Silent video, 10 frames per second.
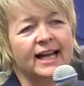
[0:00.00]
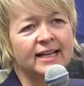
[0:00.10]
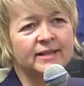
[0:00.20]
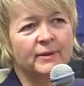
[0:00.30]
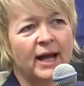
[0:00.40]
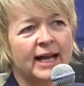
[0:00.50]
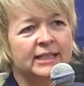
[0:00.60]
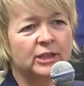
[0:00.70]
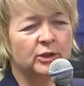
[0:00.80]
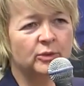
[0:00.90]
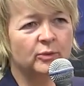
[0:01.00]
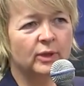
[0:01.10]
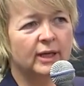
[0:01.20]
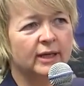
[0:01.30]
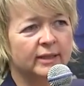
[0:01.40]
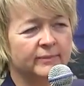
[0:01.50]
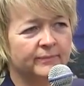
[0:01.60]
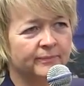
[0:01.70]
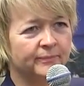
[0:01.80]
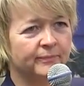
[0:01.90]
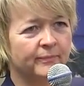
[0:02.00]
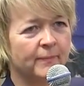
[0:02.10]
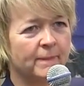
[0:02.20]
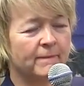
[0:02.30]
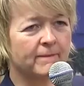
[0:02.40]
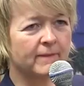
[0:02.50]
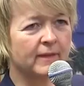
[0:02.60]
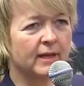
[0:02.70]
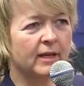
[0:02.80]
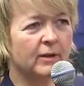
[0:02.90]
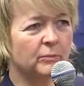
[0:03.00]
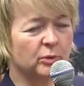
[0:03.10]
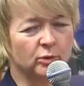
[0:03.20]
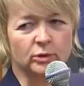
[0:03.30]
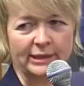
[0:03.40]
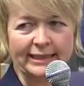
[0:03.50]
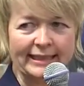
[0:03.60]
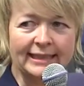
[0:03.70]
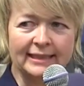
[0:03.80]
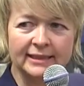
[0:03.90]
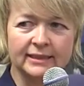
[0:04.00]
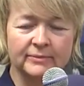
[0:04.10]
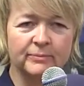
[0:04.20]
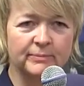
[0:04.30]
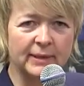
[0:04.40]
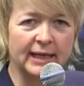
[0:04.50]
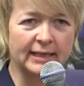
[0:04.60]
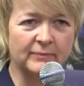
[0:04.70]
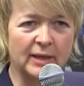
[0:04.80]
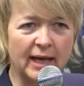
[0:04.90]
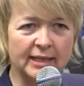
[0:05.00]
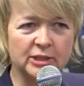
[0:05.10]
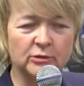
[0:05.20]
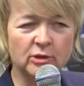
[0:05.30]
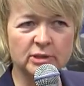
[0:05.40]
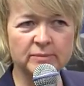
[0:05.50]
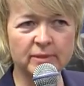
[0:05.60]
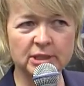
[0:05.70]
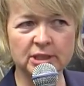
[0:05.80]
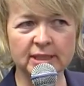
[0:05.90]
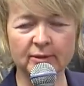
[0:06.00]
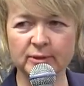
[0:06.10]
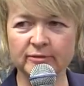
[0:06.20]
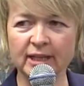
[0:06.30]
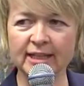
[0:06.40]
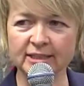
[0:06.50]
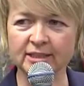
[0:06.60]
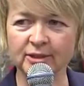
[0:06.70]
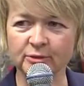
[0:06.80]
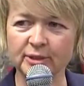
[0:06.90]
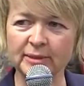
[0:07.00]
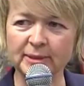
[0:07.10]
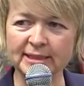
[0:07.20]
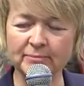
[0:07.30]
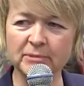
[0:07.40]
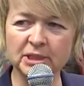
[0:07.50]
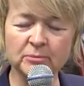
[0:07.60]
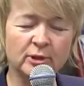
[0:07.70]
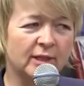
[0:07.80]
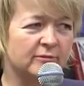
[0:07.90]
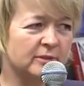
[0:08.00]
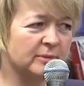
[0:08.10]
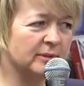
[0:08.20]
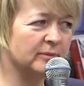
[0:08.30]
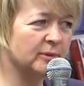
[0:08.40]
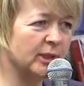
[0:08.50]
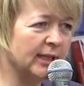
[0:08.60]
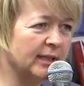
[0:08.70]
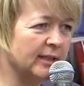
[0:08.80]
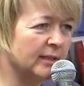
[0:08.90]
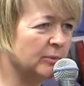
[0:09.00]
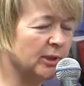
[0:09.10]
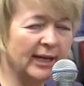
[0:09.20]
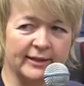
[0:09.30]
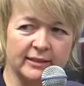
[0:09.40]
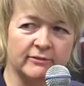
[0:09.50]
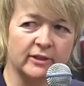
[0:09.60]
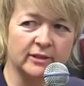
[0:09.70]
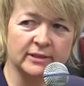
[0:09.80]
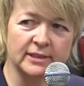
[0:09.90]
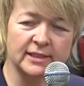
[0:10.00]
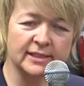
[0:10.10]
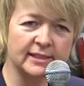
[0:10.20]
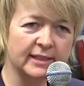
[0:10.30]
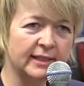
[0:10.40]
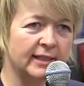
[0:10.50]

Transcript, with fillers: Um, I knew um, broadly, um, I knew not as much as I would have liked to know, really, because I'm much more comfortable working a book out in advance.